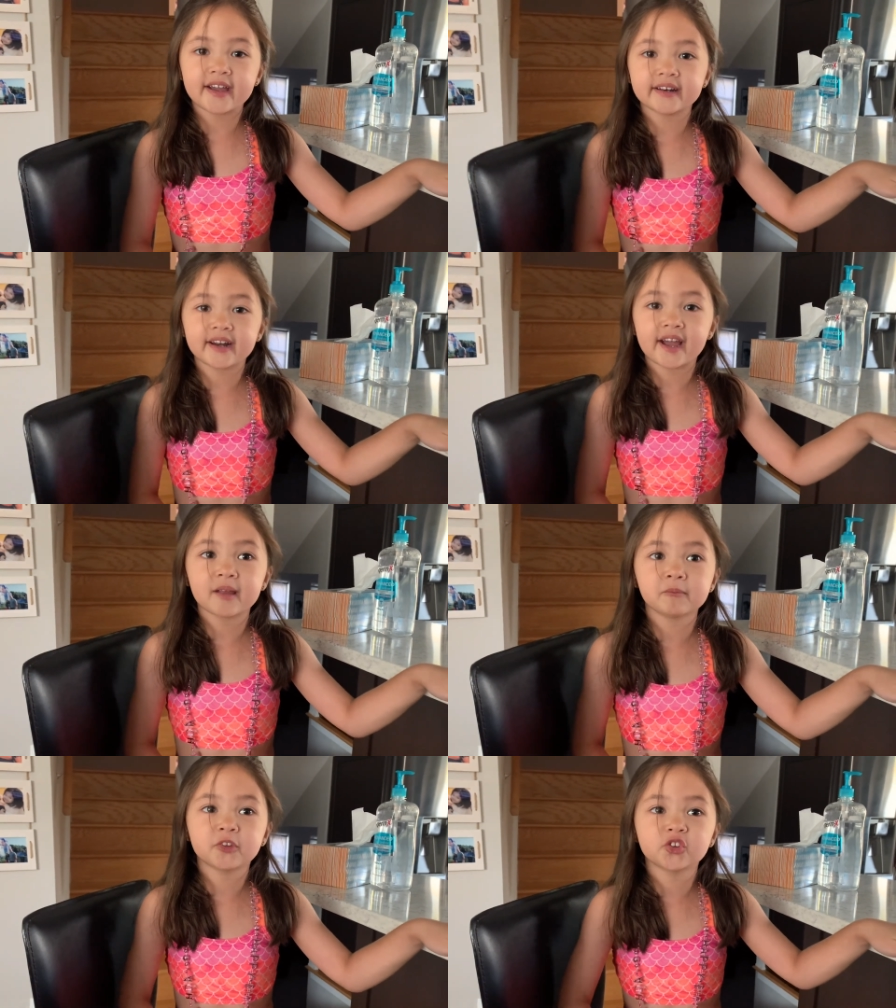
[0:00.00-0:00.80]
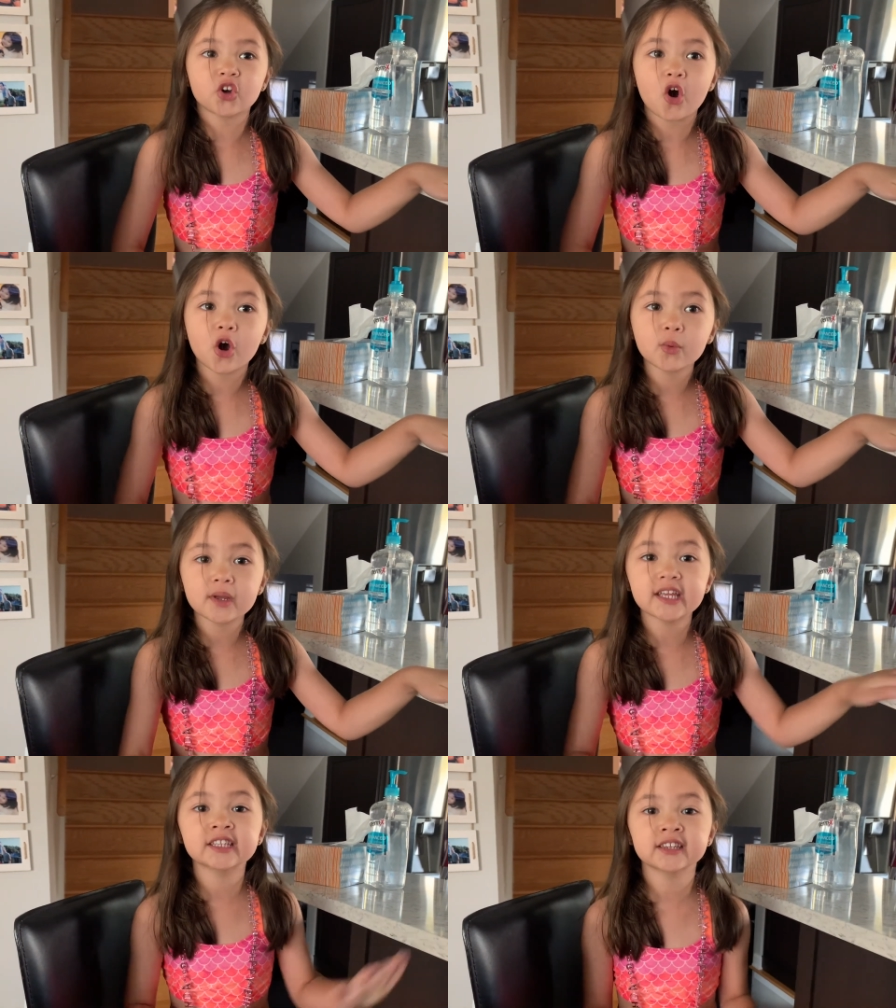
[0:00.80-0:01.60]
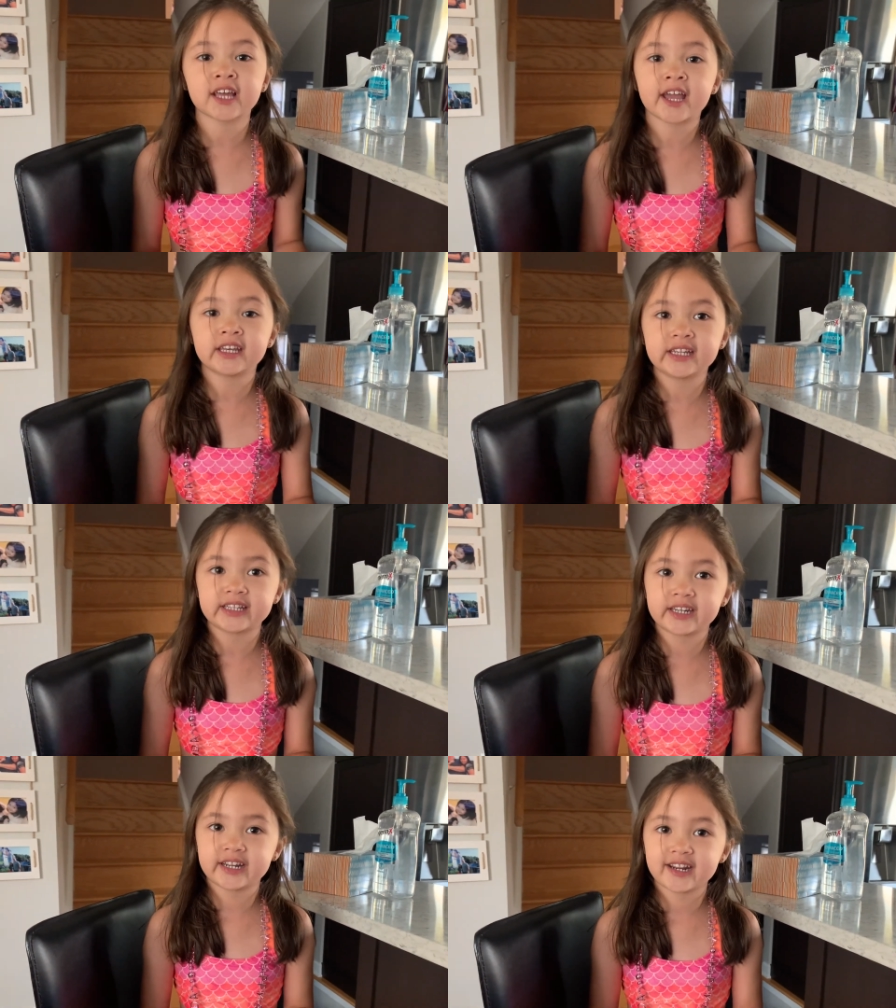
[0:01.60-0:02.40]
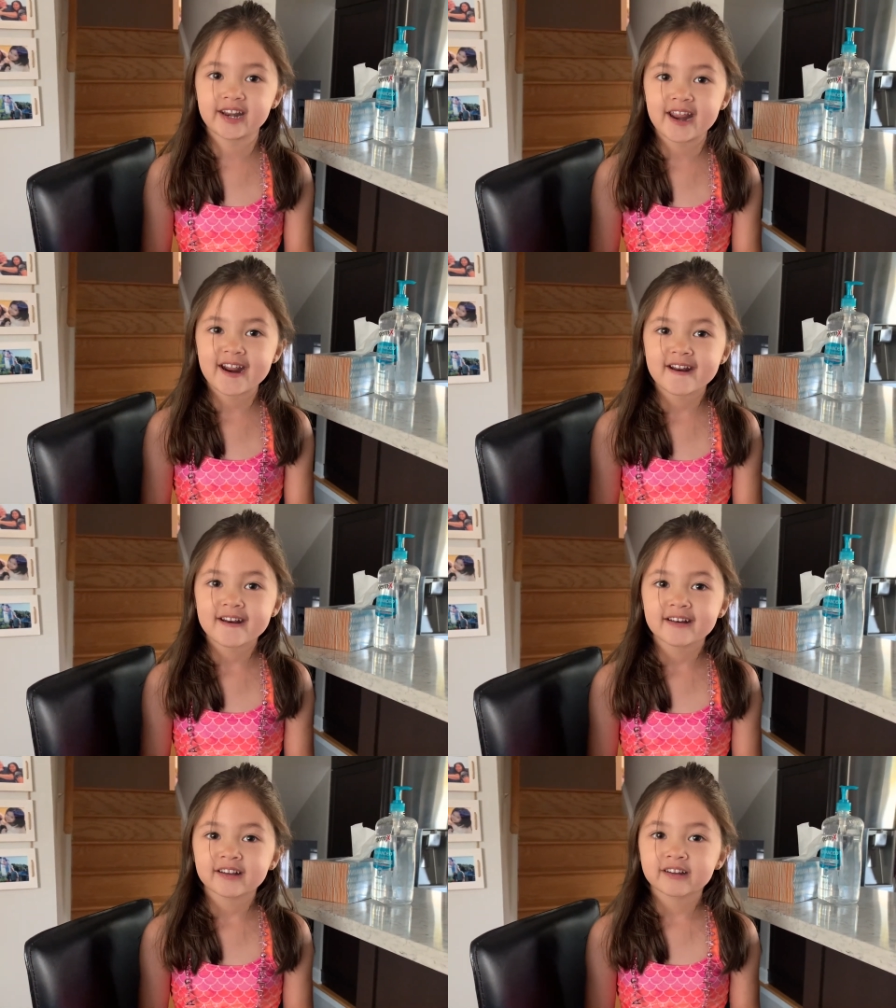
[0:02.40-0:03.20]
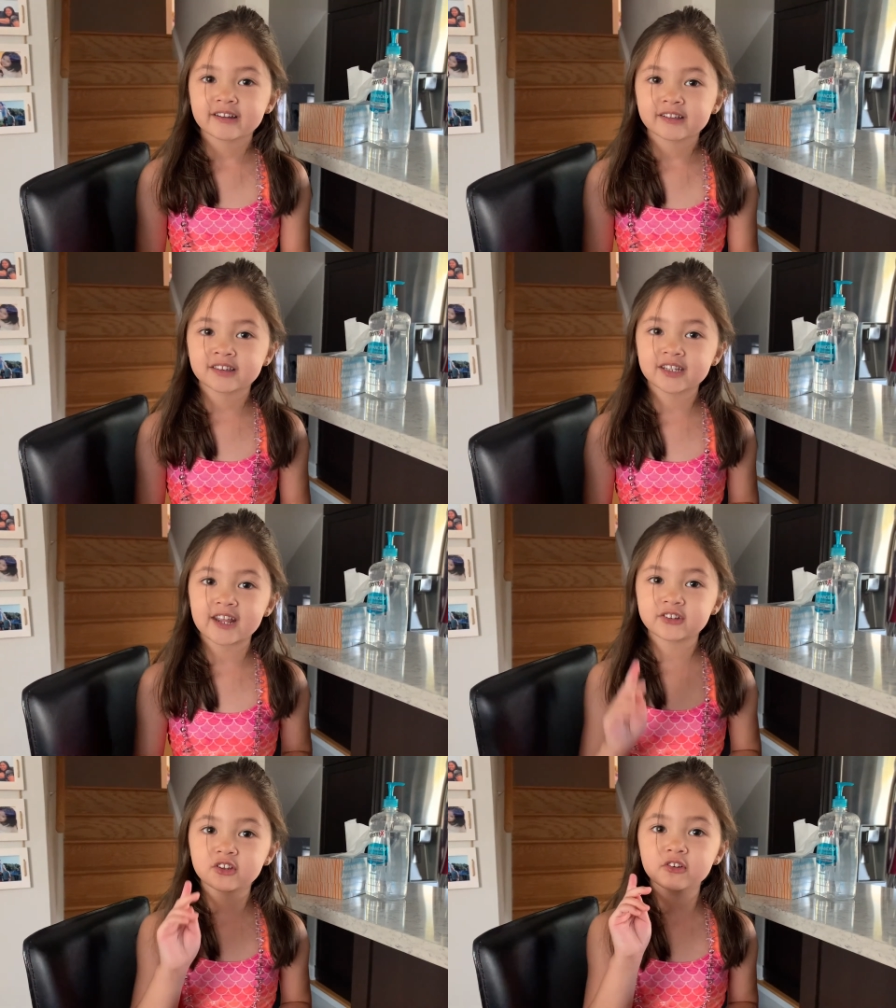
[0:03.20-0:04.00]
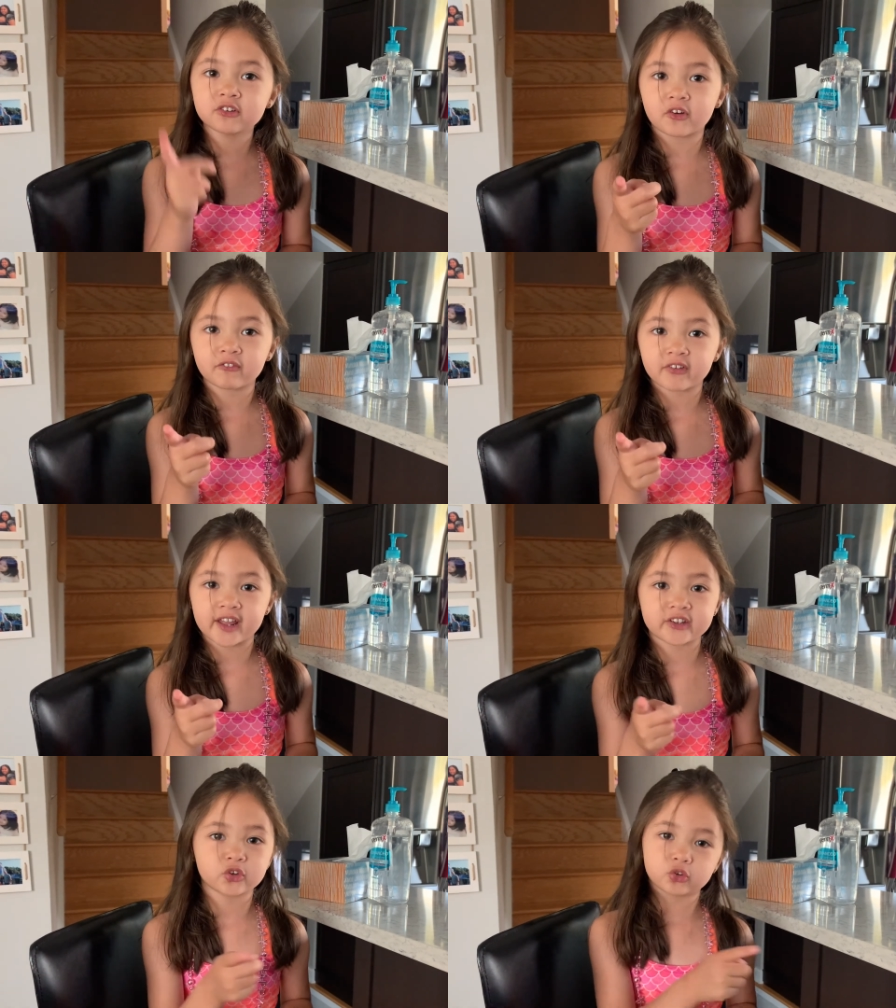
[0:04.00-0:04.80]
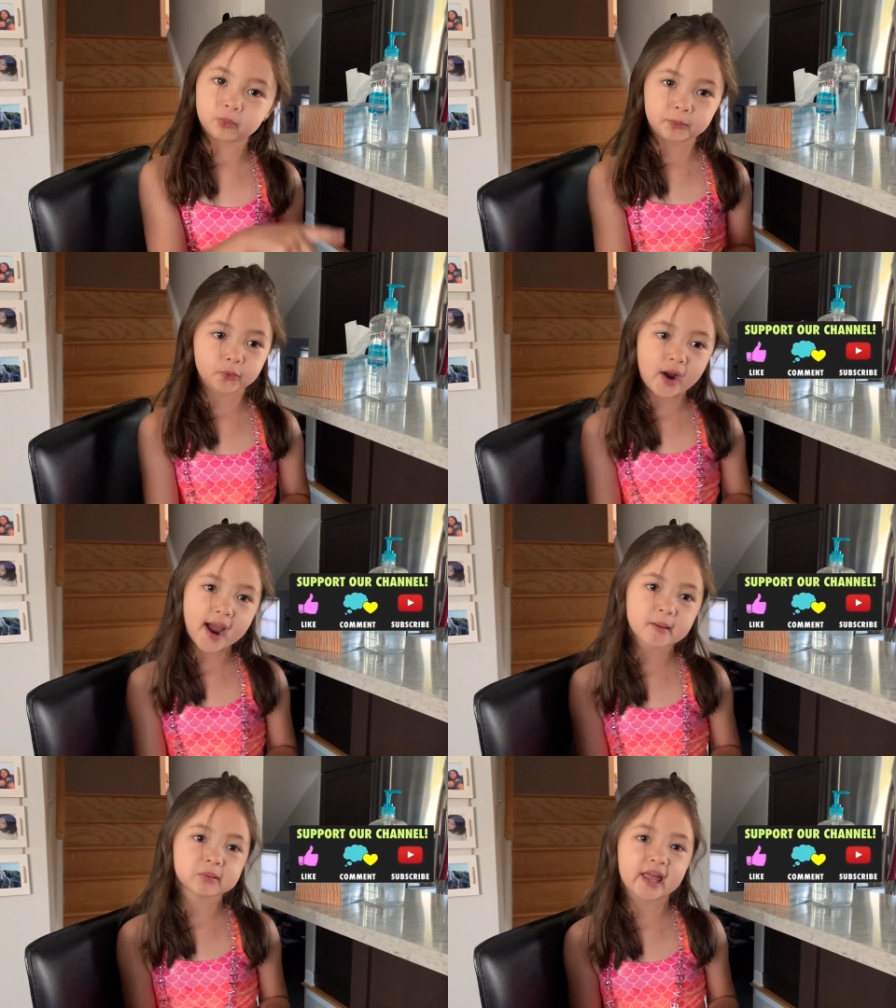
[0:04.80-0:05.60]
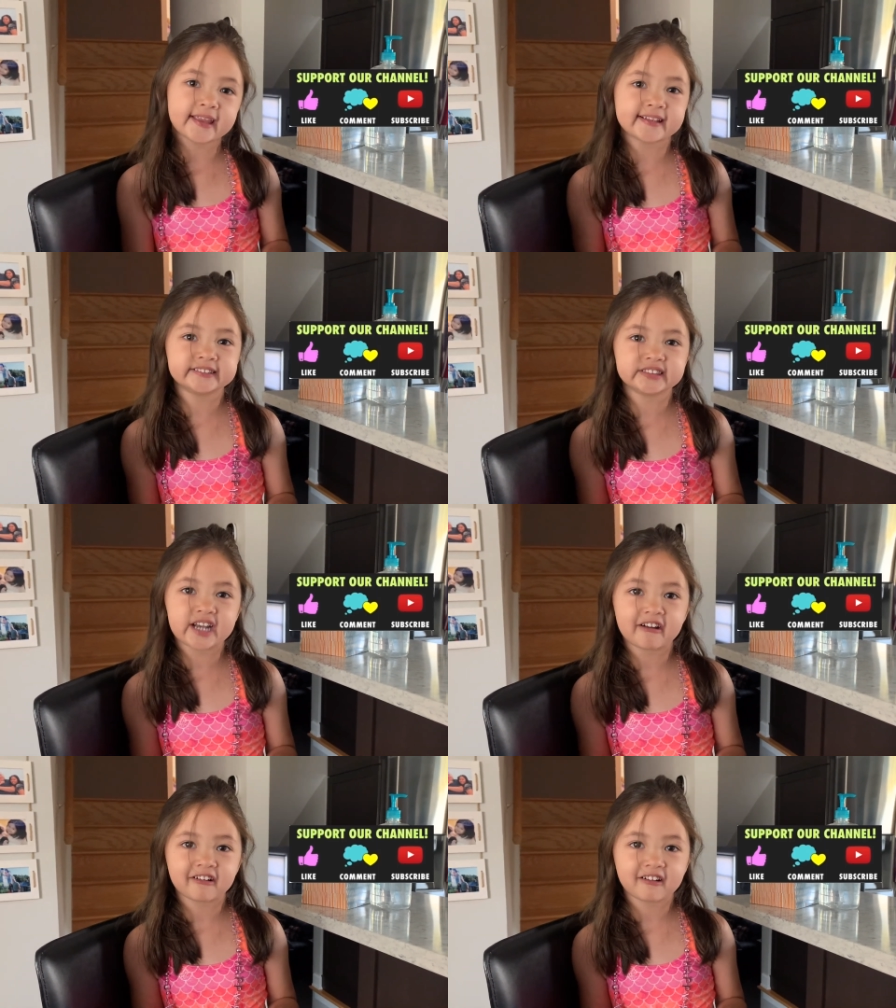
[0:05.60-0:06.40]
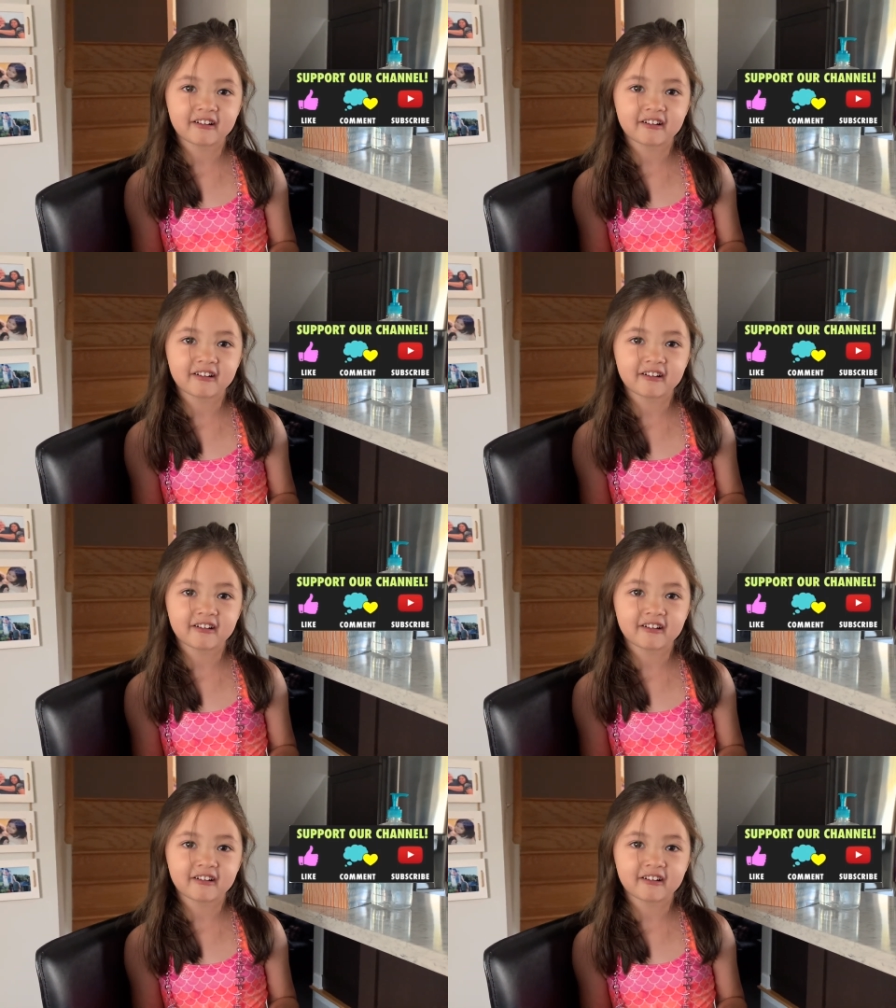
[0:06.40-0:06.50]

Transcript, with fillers: And I am so excited. Stay tuned. Don't forget to subscribe, like, and share.